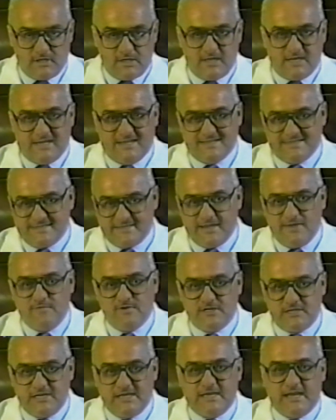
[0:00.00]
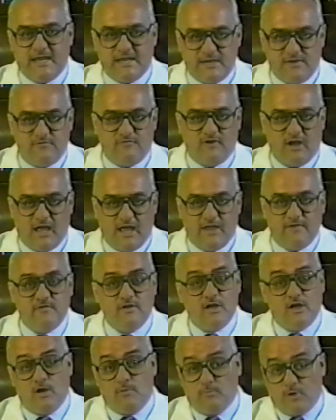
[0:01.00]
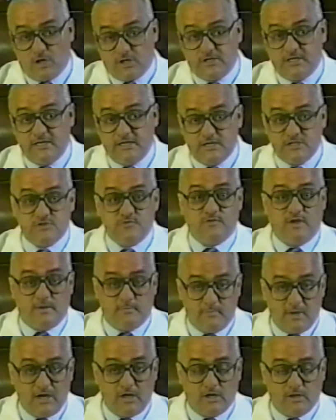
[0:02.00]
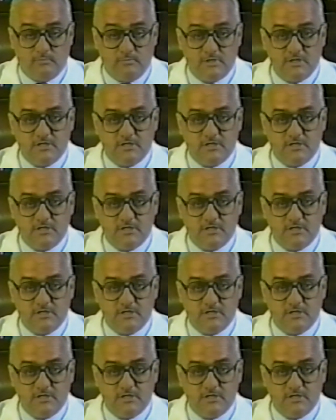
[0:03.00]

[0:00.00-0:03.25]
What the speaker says: In 1785, Martinus van Marum,